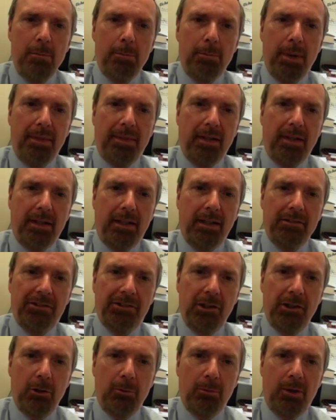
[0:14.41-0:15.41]
but the
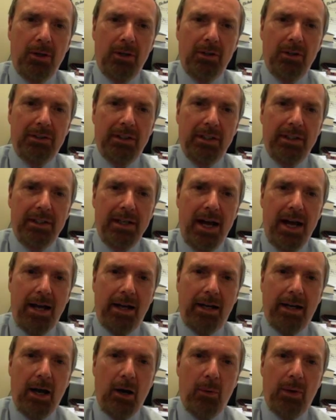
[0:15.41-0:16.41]
consumer did
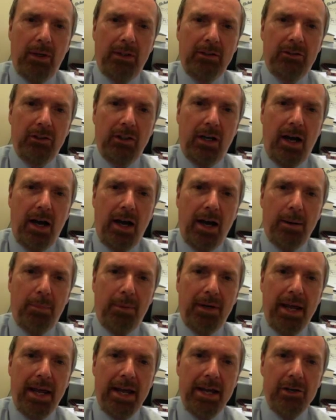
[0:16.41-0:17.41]
not go into
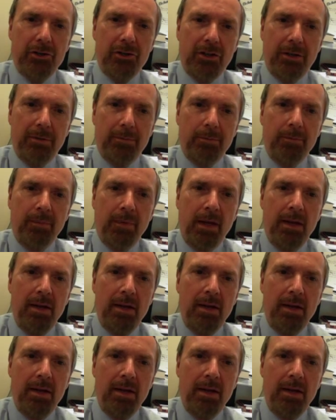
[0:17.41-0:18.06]
hibernation.